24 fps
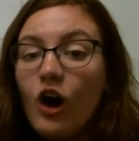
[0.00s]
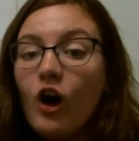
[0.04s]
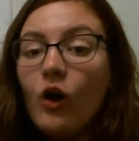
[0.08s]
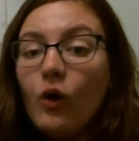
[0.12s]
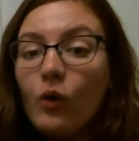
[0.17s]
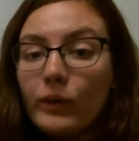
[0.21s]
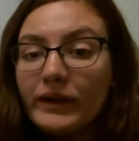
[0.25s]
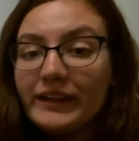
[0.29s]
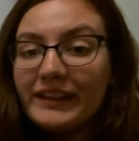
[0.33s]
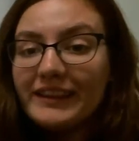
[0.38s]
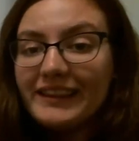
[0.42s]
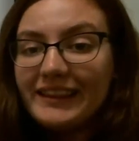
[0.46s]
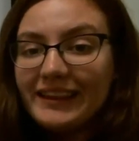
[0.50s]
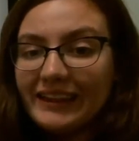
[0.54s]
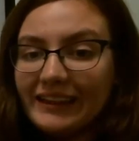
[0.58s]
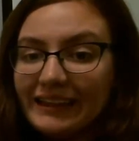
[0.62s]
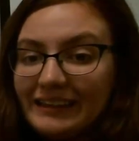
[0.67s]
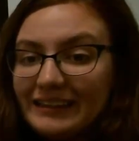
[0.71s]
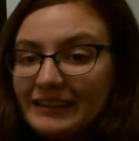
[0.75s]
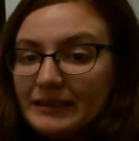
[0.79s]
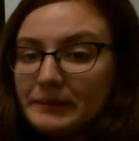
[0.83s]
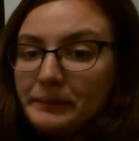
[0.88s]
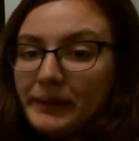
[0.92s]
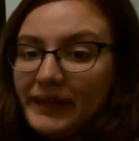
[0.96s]
What
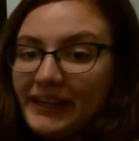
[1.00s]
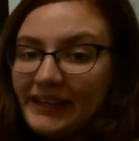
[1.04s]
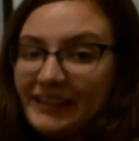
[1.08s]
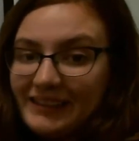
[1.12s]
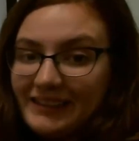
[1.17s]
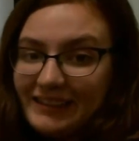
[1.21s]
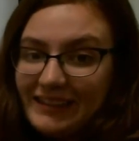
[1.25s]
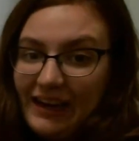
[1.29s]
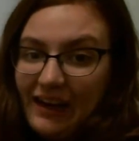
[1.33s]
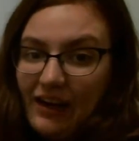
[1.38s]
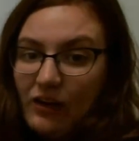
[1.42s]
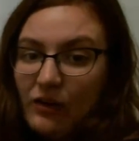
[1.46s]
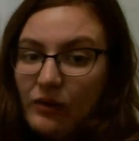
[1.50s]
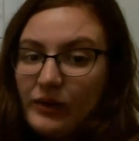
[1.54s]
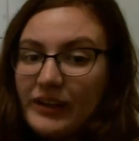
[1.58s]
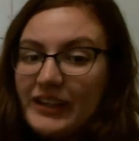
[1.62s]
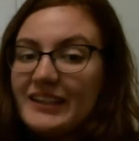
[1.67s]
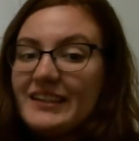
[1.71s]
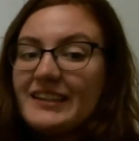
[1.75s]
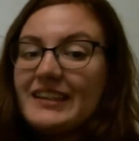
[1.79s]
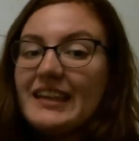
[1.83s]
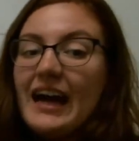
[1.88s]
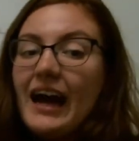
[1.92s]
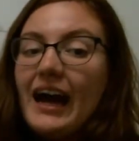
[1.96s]
this means now
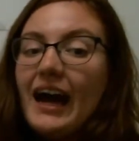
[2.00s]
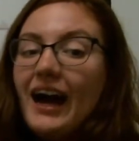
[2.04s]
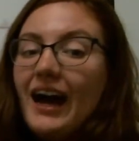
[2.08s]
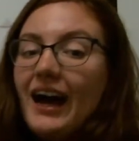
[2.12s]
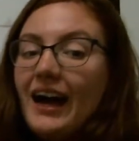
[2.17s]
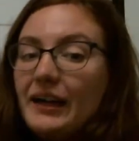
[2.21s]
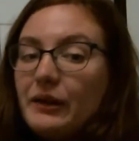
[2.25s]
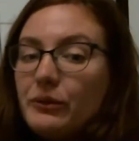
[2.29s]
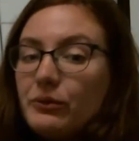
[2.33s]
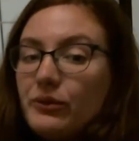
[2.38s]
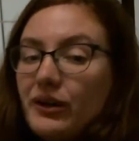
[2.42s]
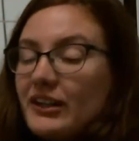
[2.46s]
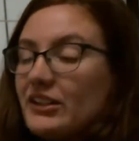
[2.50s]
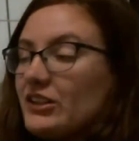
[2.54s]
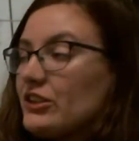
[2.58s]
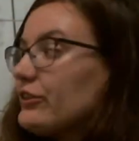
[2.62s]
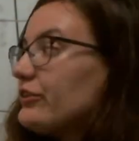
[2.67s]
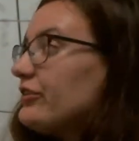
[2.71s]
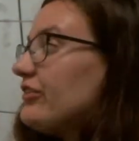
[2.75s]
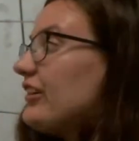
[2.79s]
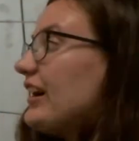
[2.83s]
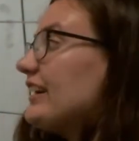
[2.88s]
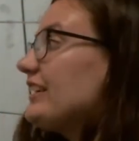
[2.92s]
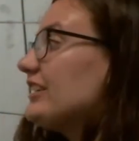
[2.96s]
is that I want to
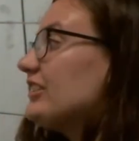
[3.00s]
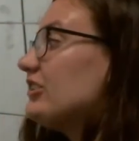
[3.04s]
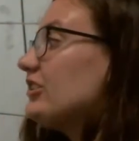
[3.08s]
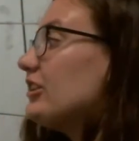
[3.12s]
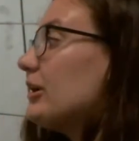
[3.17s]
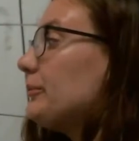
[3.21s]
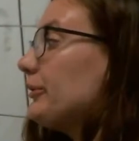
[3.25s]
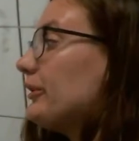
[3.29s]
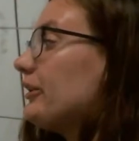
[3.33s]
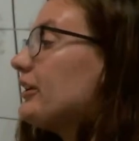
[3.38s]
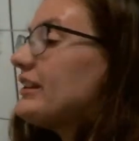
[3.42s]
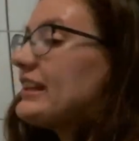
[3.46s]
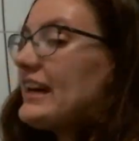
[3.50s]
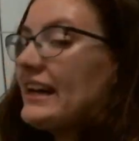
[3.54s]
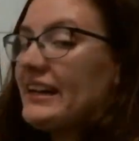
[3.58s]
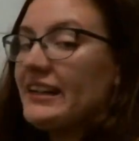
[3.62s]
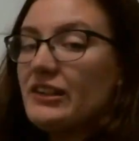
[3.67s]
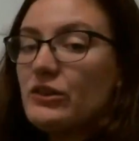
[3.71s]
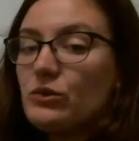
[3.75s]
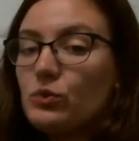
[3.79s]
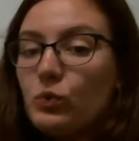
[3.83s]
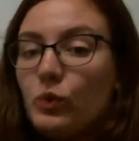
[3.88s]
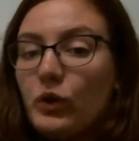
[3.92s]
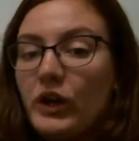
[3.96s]
find a number that
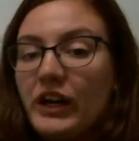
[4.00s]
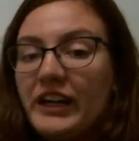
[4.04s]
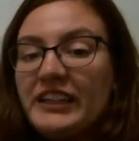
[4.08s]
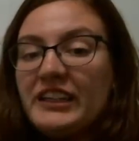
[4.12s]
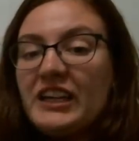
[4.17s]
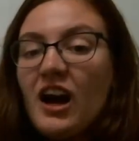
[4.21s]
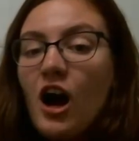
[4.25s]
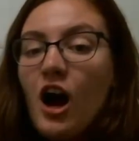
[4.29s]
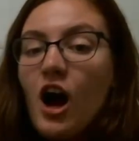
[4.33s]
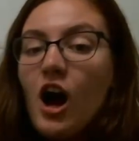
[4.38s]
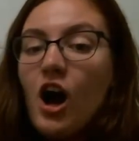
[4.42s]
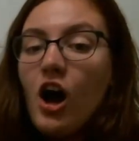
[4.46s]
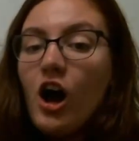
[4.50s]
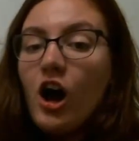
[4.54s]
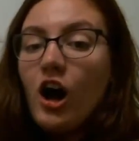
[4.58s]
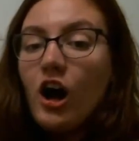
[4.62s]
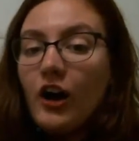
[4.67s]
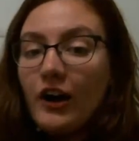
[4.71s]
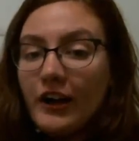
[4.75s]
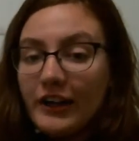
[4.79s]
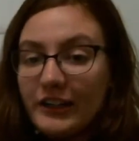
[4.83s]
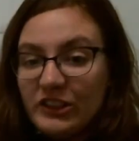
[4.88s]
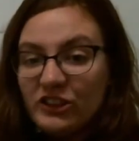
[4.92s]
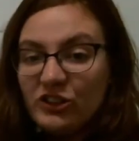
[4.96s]
is
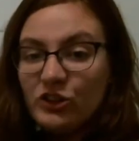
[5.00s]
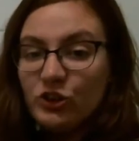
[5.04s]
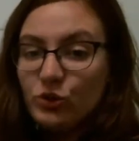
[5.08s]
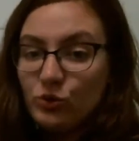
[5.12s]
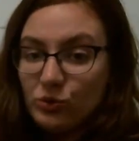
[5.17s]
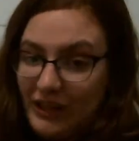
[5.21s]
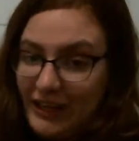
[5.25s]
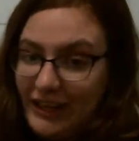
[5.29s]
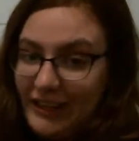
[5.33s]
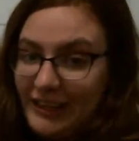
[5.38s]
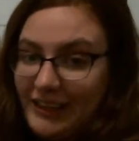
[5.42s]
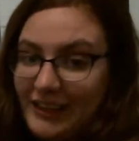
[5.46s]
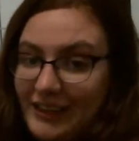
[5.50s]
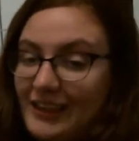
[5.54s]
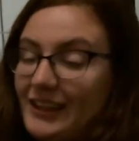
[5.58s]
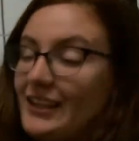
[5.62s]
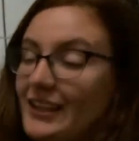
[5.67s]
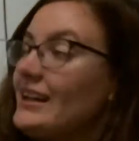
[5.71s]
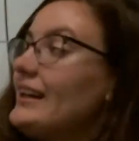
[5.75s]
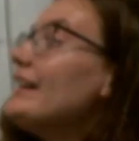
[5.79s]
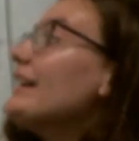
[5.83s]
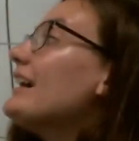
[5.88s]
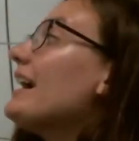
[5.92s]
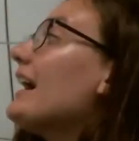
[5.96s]
1/100th
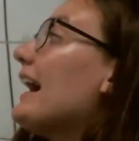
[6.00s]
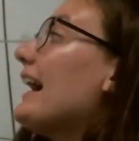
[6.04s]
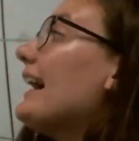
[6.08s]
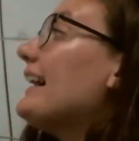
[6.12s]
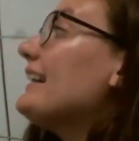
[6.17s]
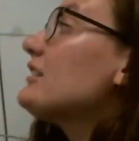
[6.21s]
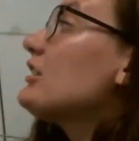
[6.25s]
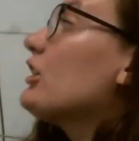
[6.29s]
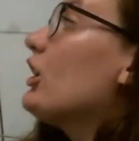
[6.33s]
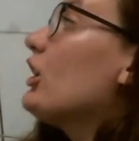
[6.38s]
as